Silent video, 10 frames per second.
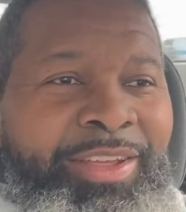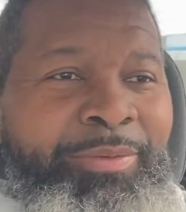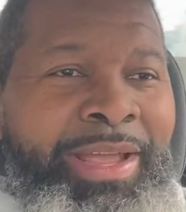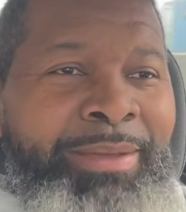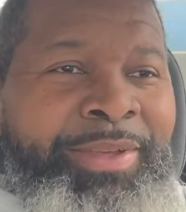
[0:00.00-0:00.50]

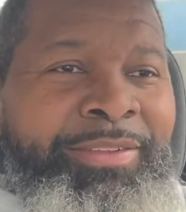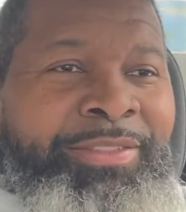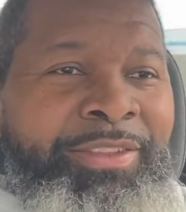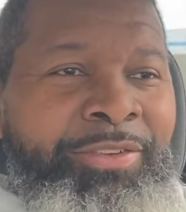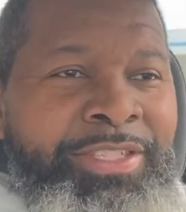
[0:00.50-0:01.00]
Maybe
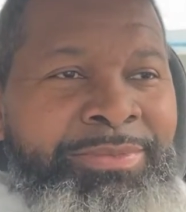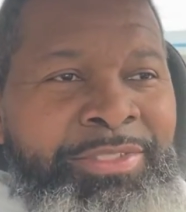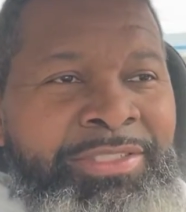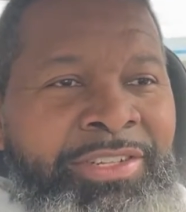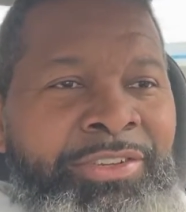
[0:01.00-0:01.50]

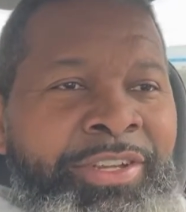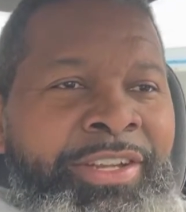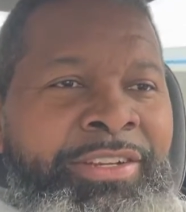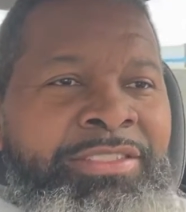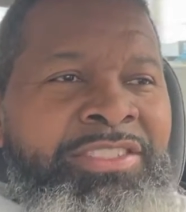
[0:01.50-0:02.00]
Christmas or New
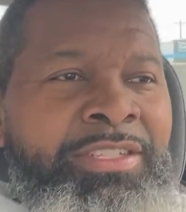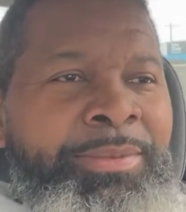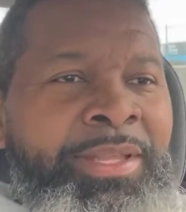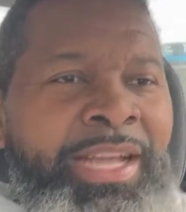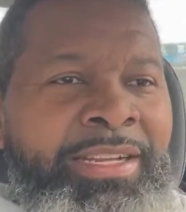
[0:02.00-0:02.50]
Year's or
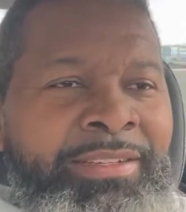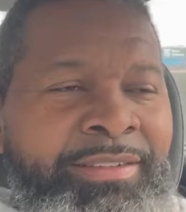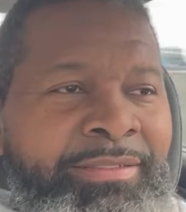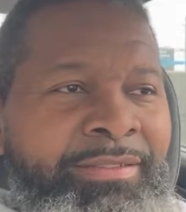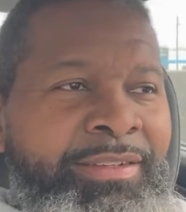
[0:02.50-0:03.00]
something. I can
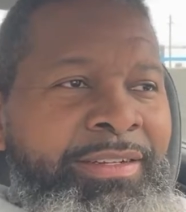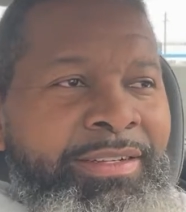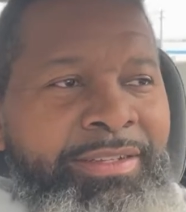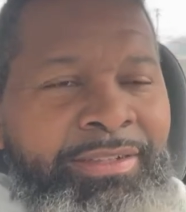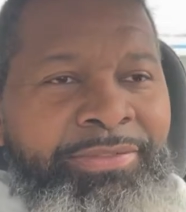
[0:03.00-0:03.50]

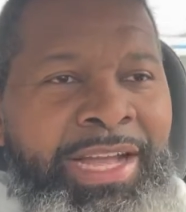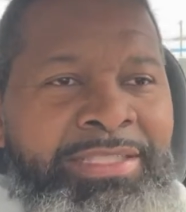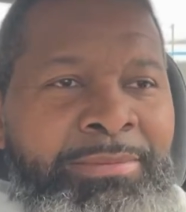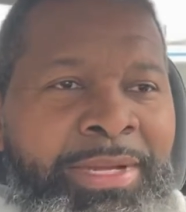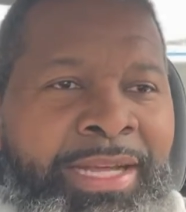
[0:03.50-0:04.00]
find
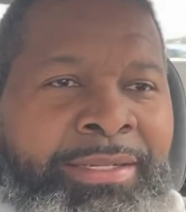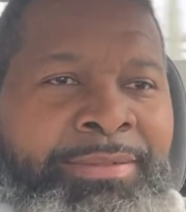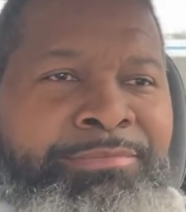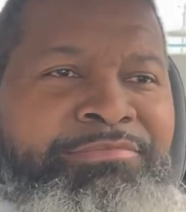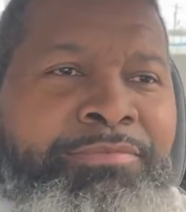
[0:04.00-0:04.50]
somebody.
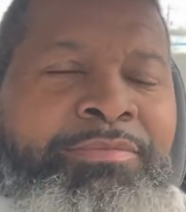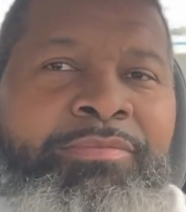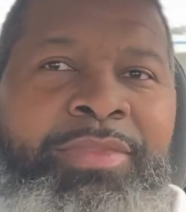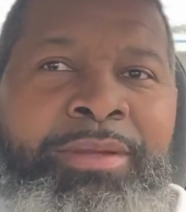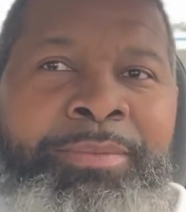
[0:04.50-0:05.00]

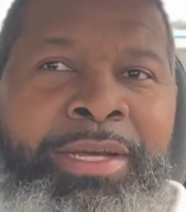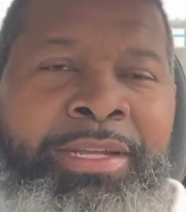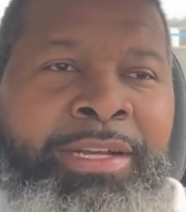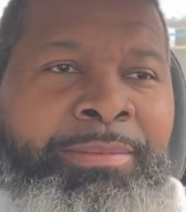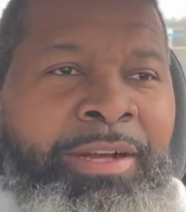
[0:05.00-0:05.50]
But
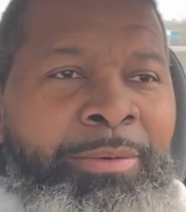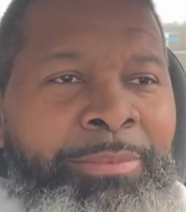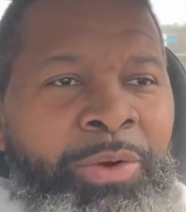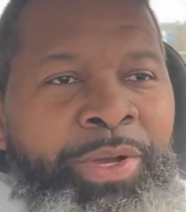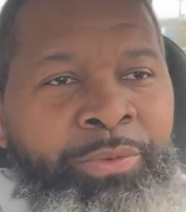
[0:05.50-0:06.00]
I'm on
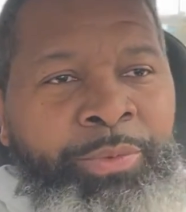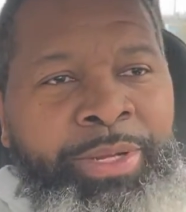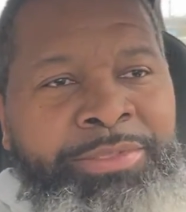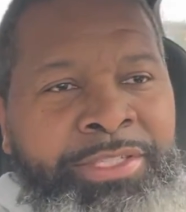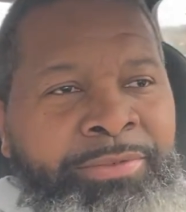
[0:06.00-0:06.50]
my way to
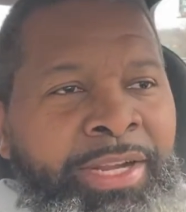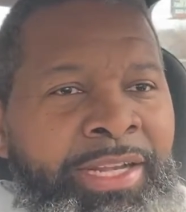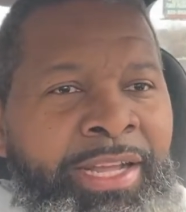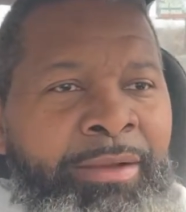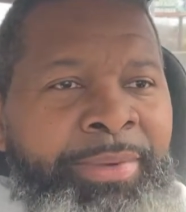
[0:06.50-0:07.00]
Wilmington right
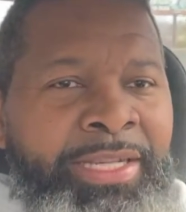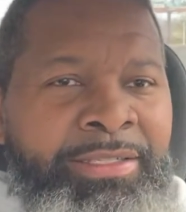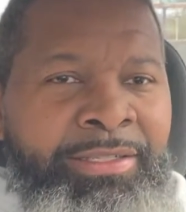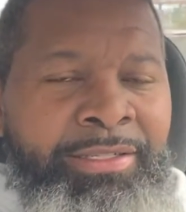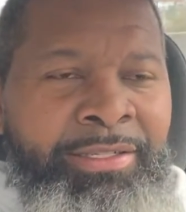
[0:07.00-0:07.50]
now, back
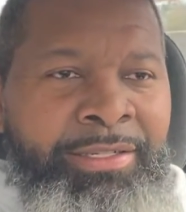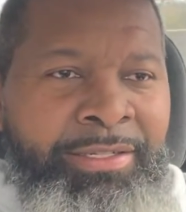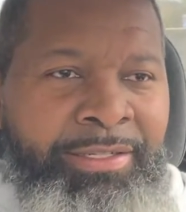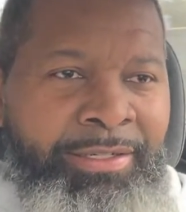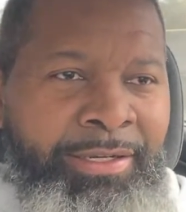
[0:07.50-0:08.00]
to the
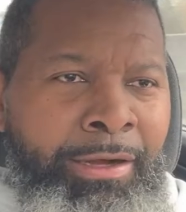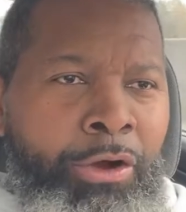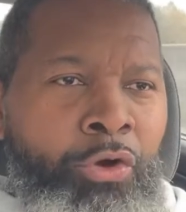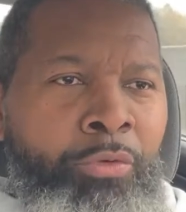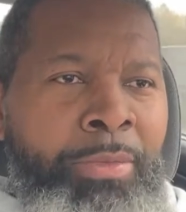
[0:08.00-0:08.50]

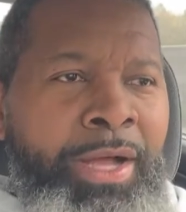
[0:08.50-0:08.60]
home